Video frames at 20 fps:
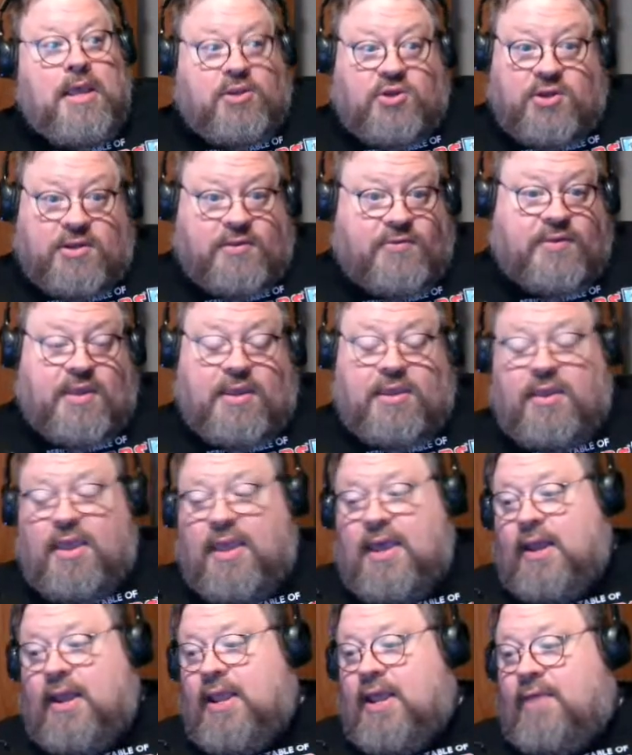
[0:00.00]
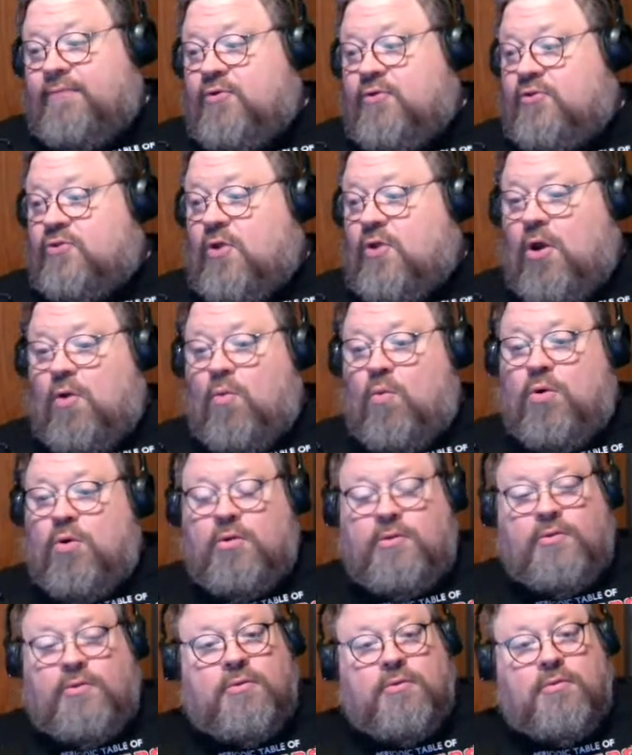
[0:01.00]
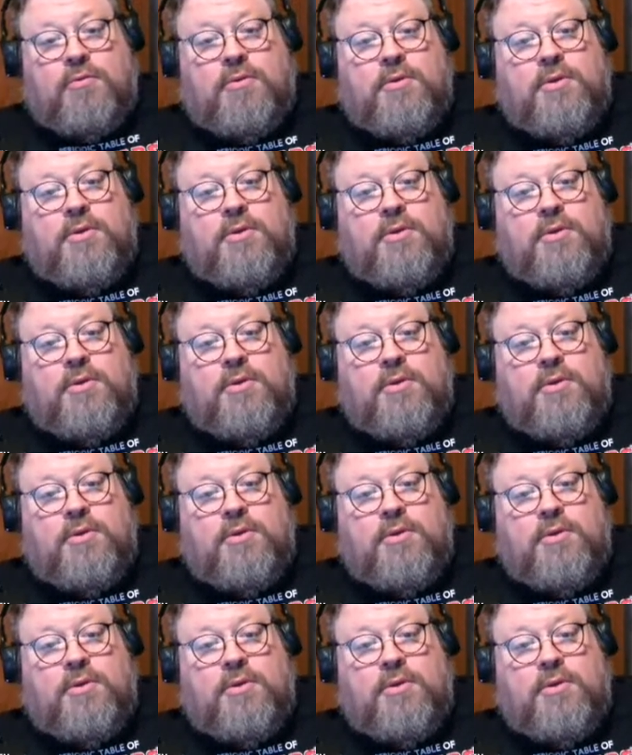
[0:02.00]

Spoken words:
Just like you had after Star Wars